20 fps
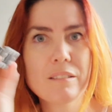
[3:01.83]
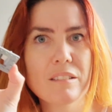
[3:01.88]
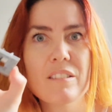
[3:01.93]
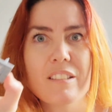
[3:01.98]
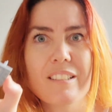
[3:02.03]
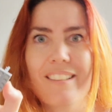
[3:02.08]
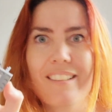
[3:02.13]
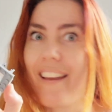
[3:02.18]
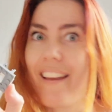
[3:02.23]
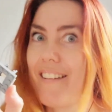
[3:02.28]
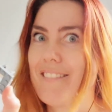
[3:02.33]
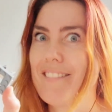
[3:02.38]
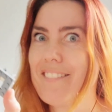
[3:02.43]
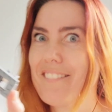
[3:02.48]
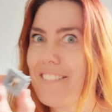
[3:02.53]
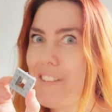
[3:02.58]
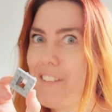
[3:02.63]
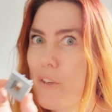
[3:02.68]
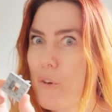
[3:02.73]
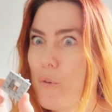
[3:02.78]
yeah,
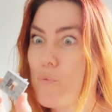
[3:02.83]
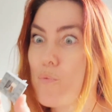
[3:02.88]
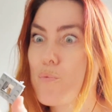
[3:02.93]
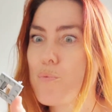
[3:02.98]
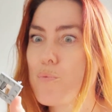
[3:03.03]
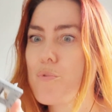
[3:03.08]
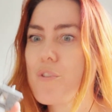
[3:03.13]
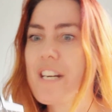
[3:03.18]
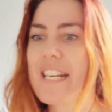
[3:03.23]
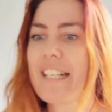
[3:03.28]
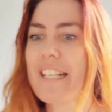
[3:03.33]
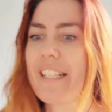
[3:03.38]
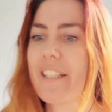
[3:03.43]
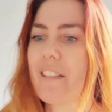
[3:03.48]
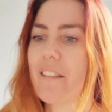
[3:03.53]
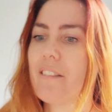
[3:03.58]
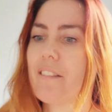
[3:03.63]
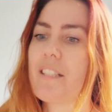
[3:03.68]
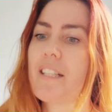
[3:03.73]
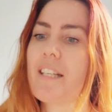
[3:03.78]
really
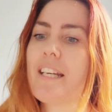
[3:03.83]
good.